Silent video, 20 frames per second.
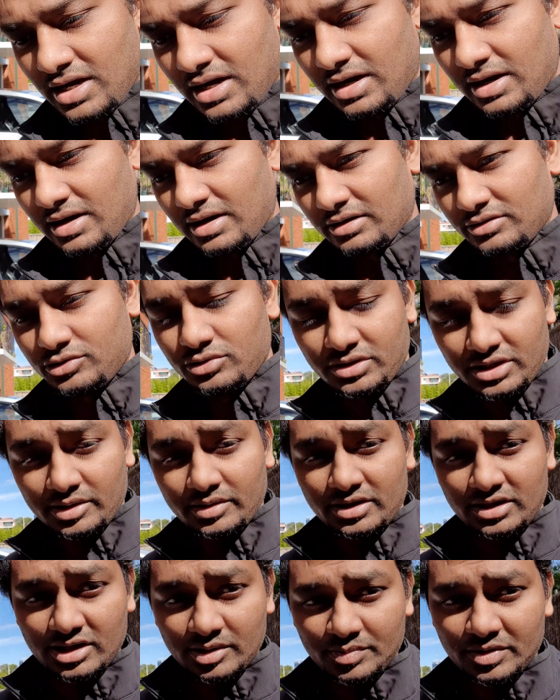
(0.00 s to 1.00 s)
to
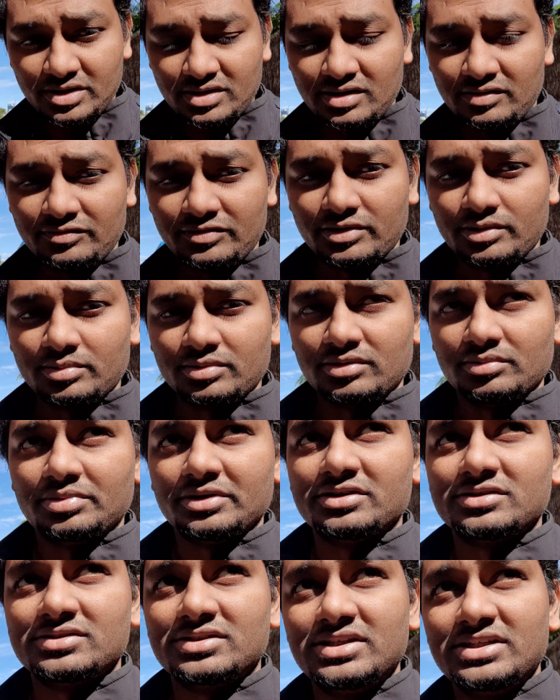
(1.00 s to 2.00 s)
keep it comfortable,
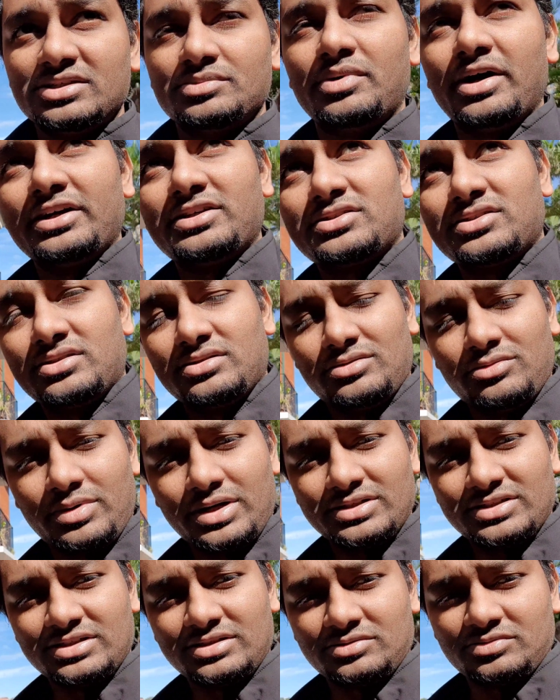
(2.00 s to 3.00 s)
because these bikes
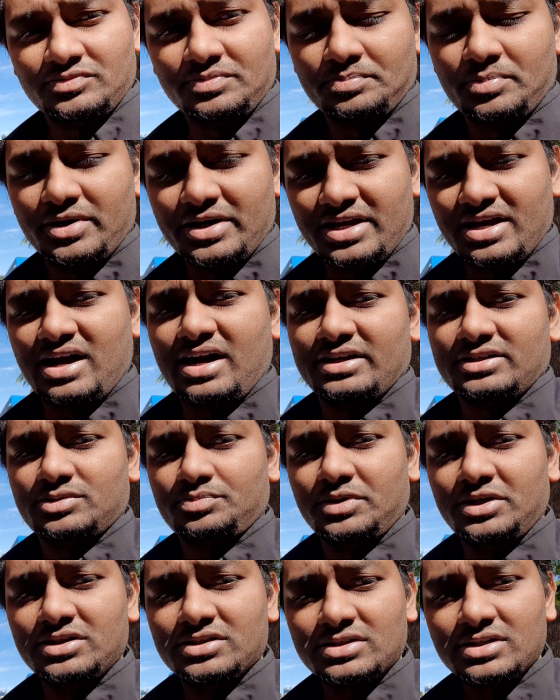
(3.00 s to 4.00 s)
runs at pretty high
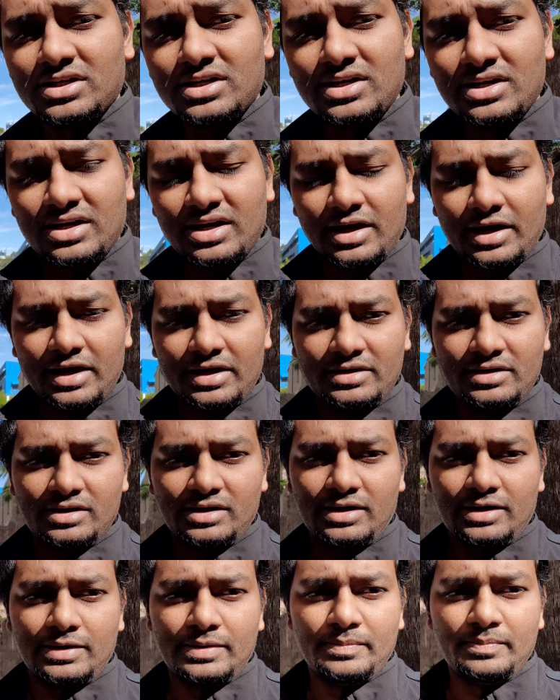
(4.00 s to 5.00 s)
speeds, and
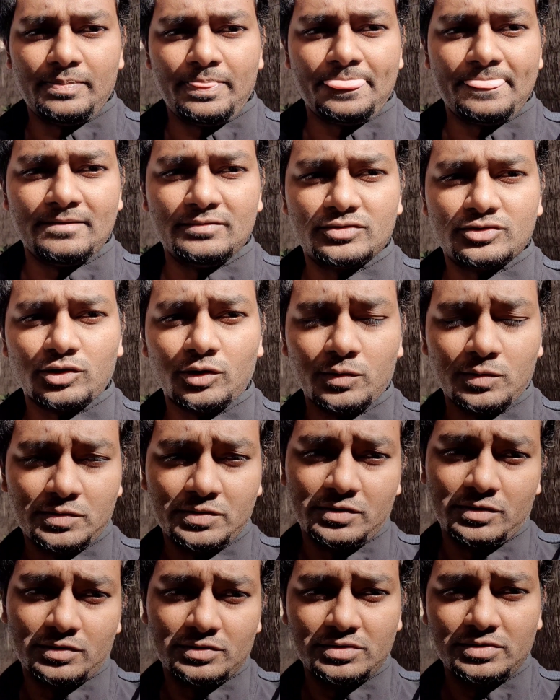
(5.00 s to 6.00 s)
so
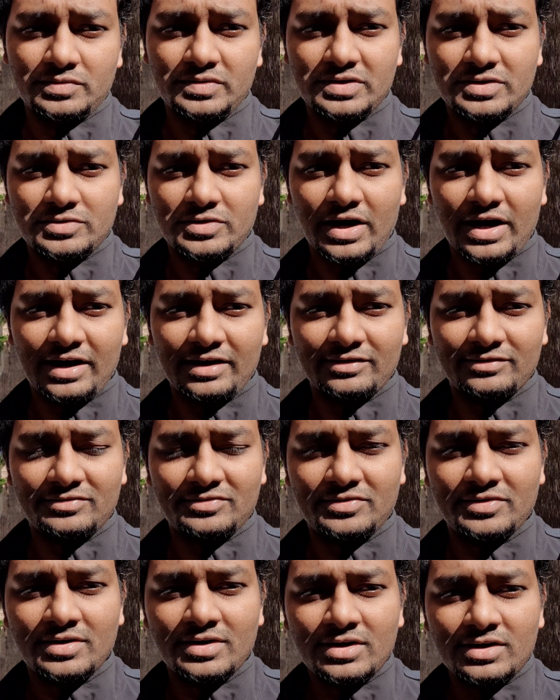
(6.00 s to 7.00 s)
you need to
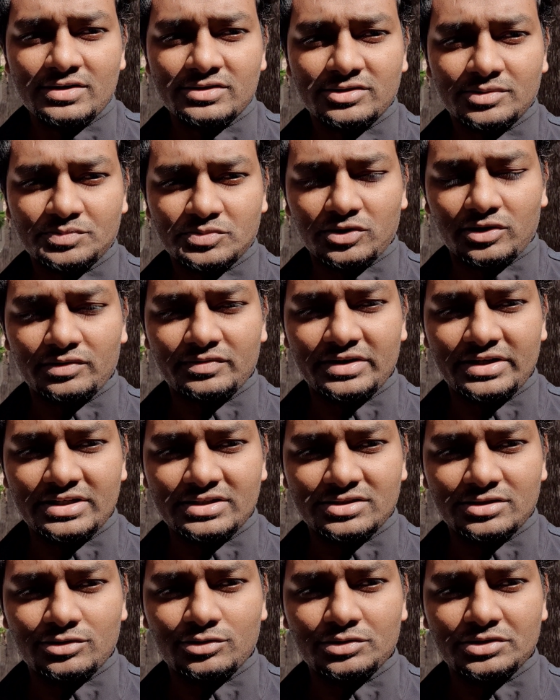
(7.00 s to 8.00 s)
have some sort of a
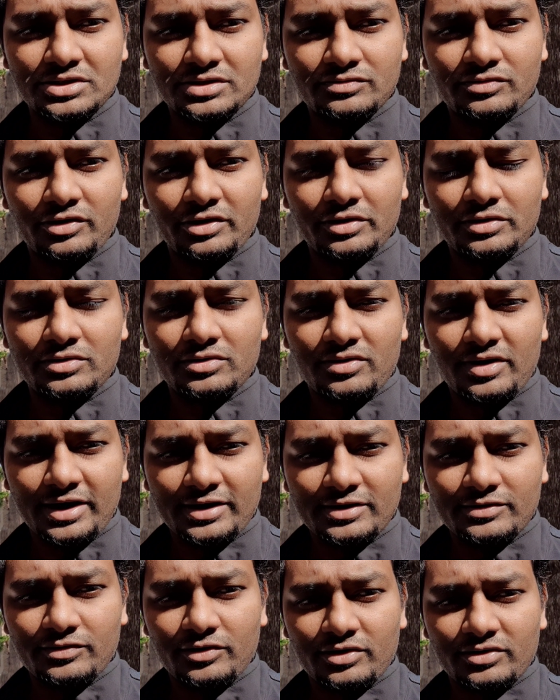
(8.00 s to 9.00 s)
decent cushion for you to
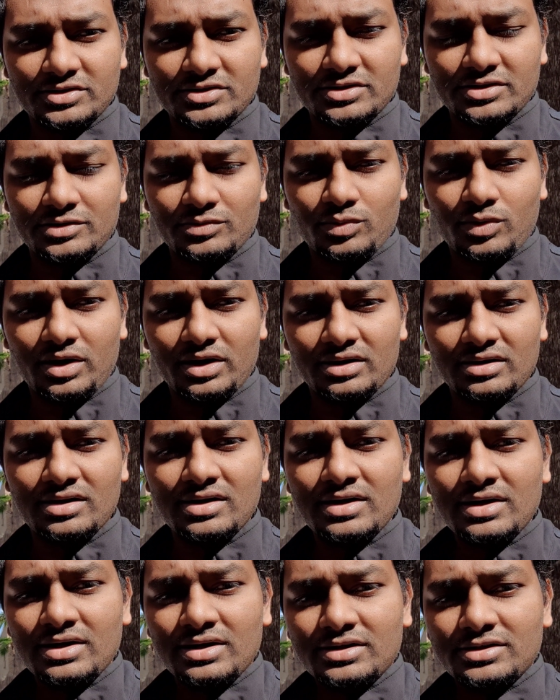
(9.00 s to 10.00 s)
ride it for a certain while.
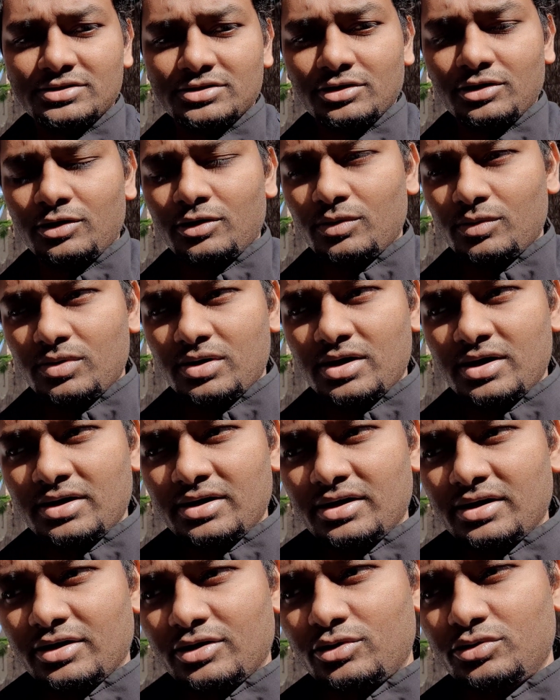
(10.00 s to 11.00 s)
So
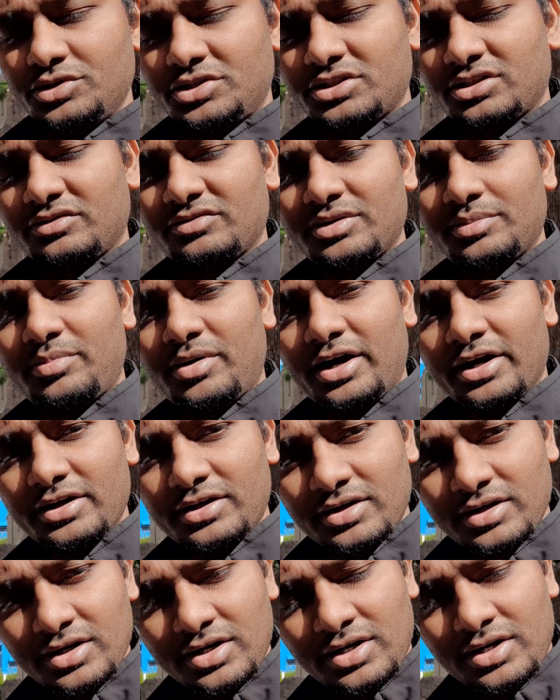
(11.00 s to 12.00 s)
cushion of the bike